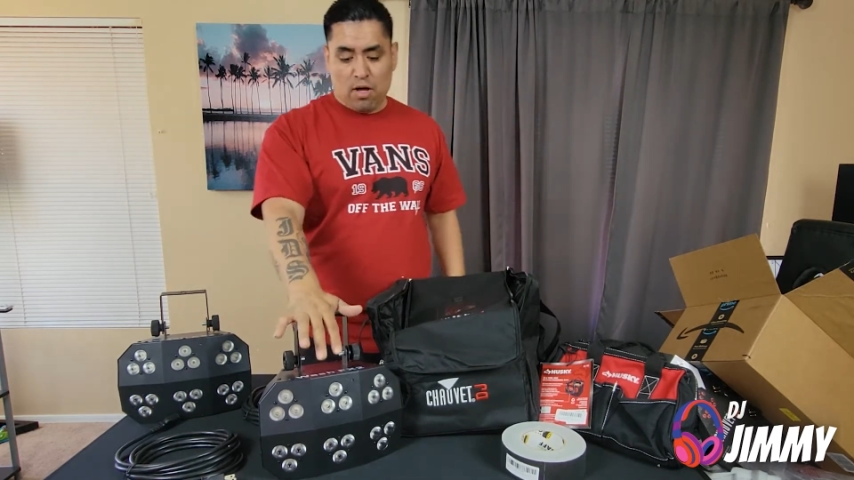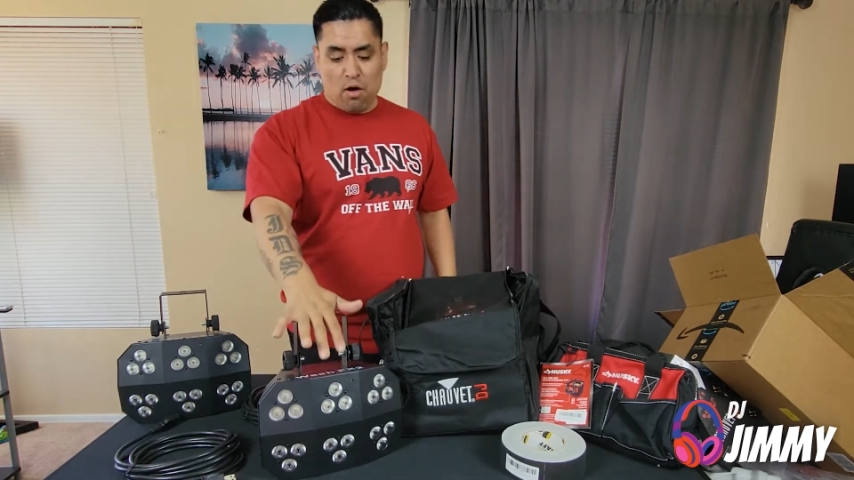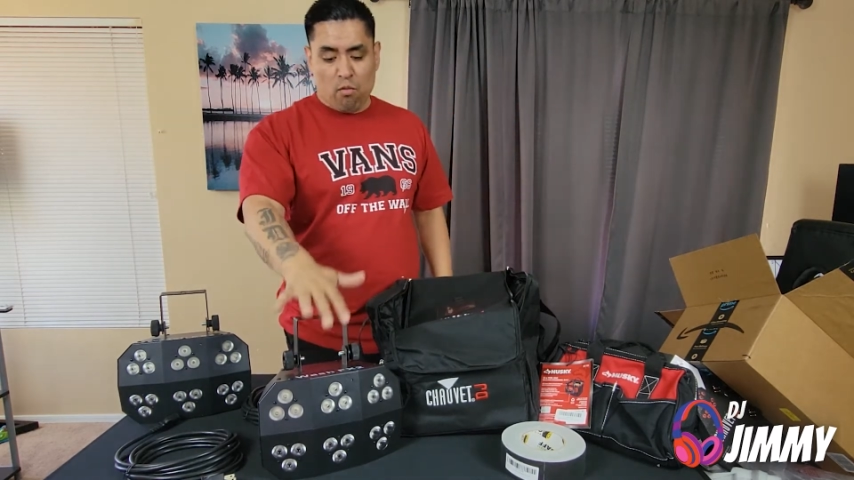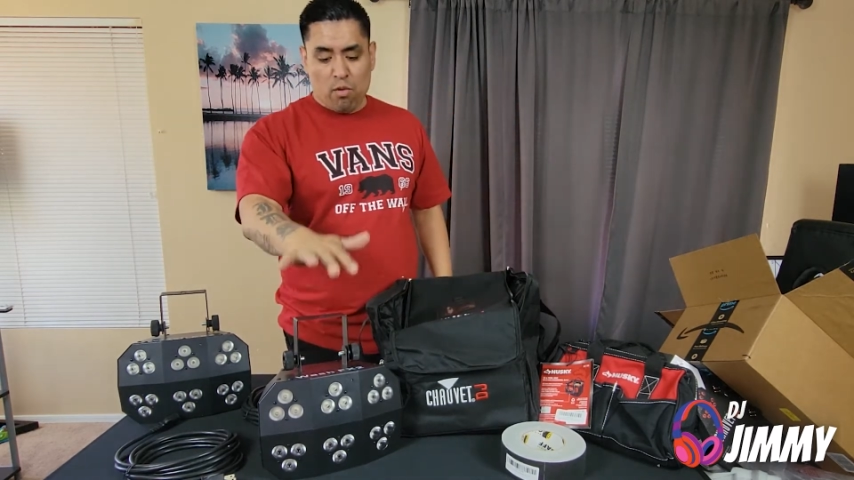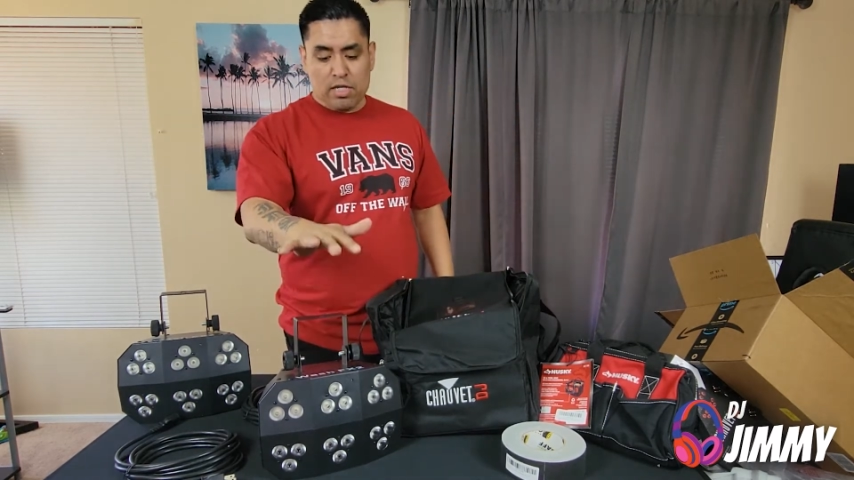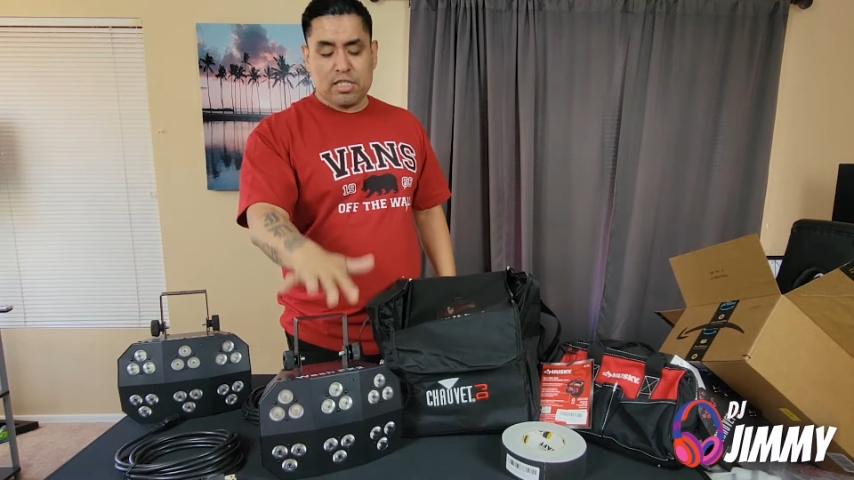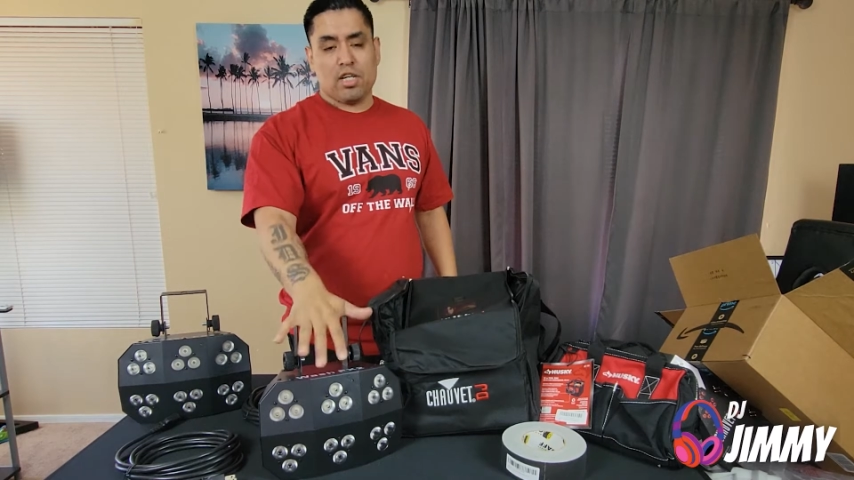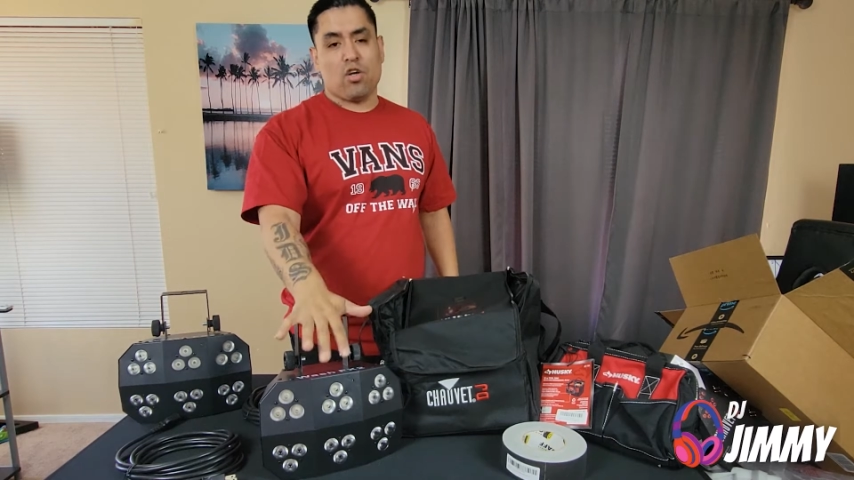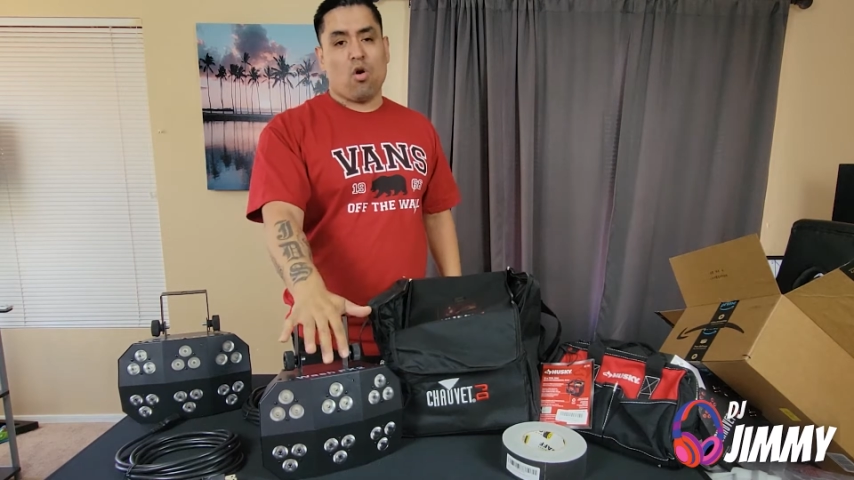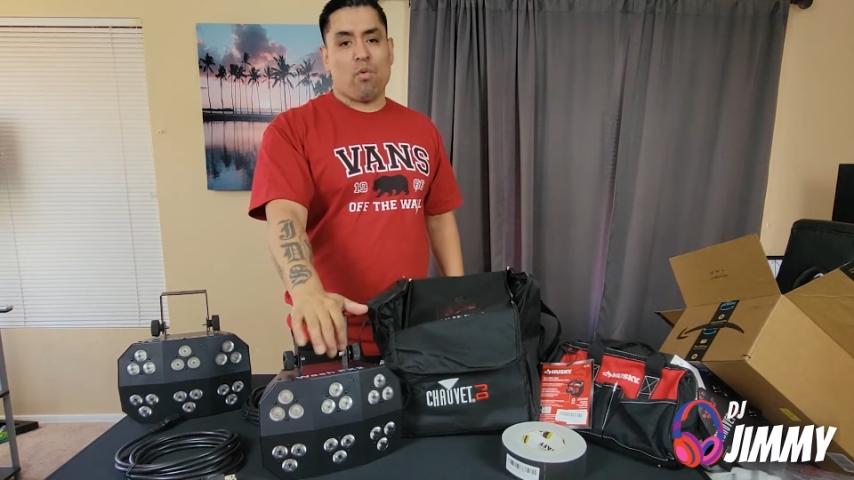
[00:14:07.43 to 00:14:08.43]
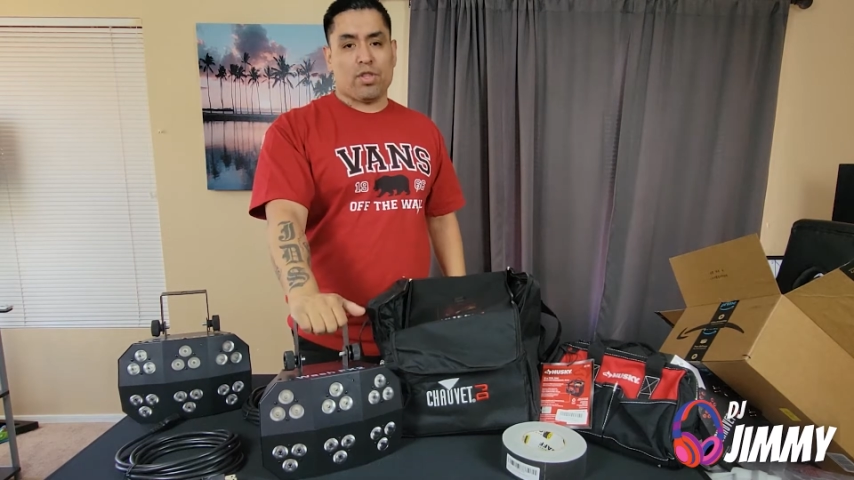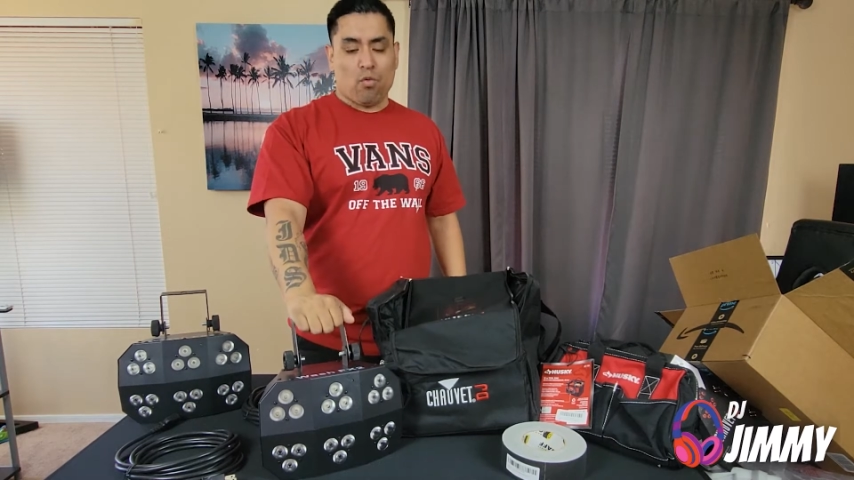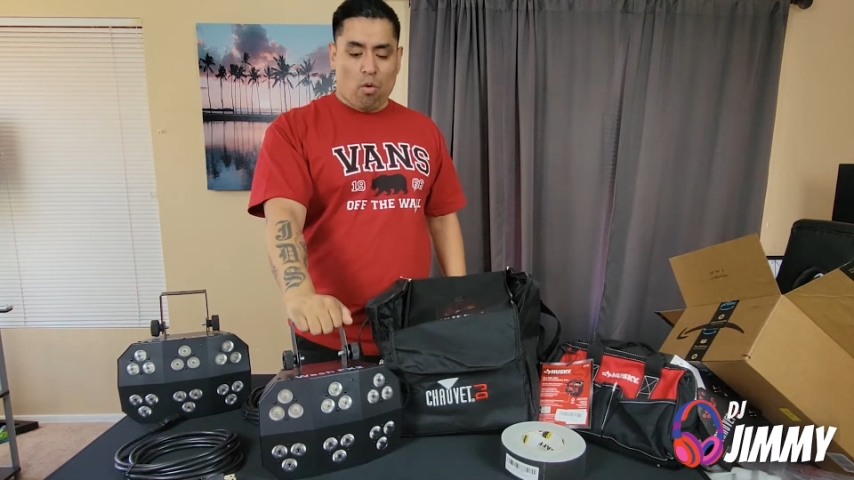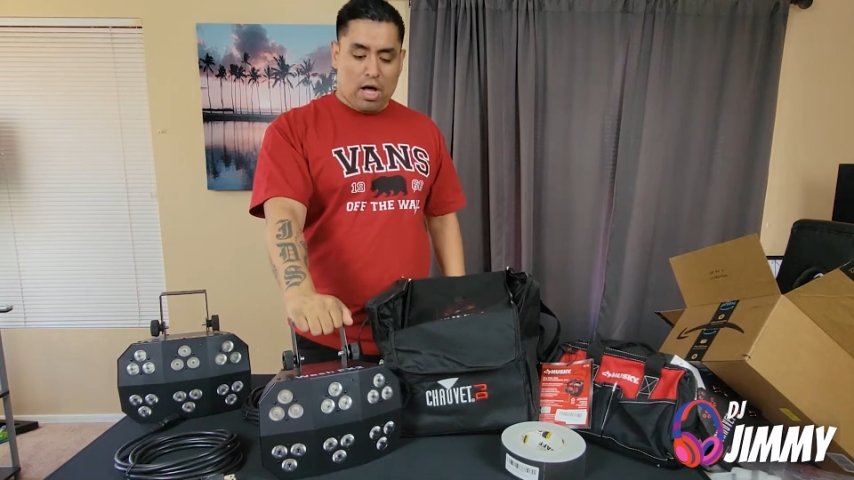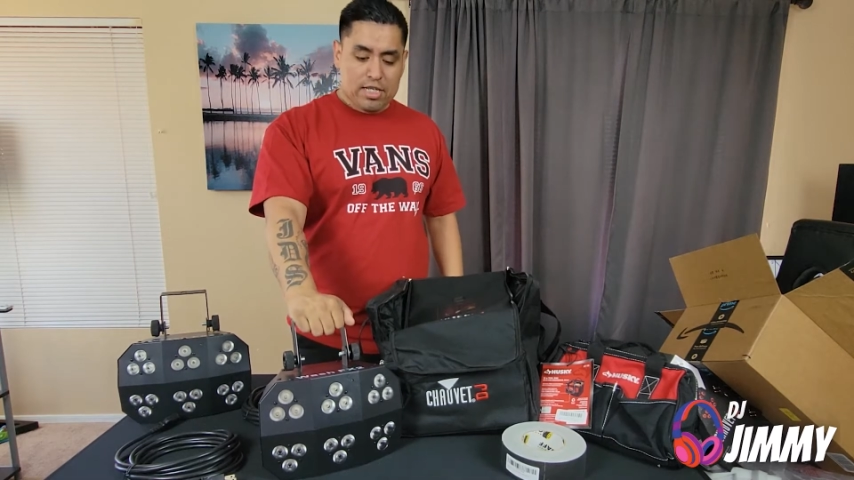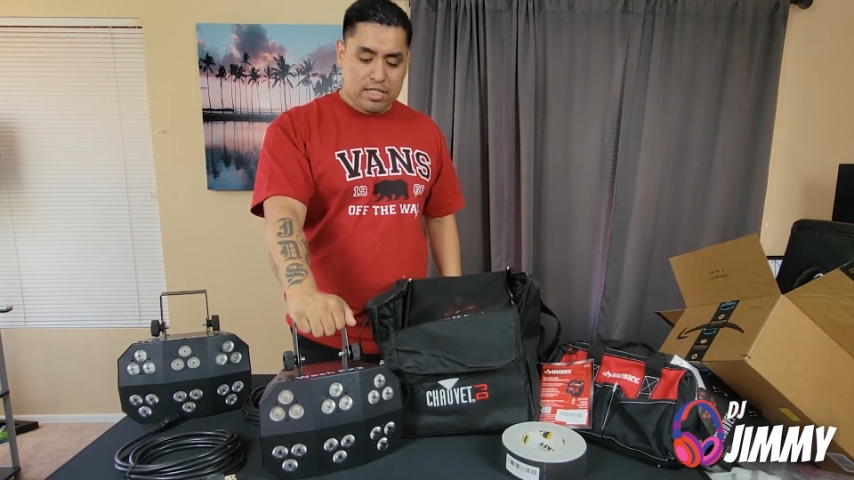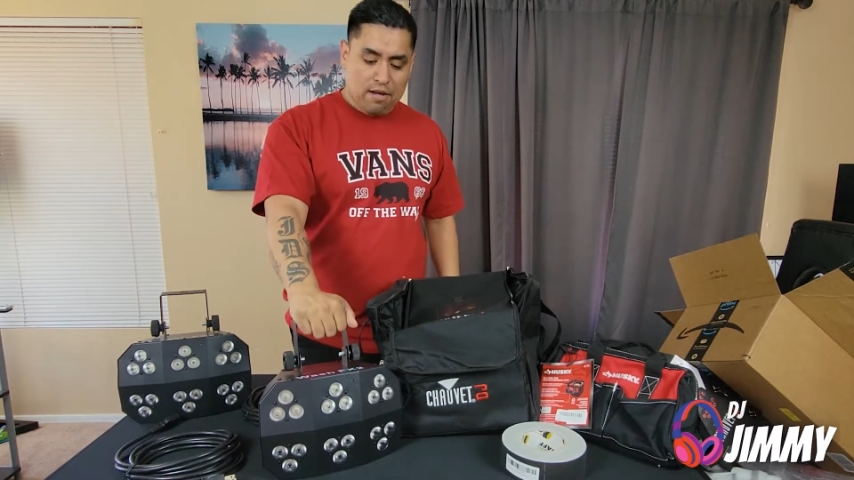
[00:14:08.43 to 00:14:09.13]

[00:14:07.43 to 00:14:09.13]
I was gonna go with the Wash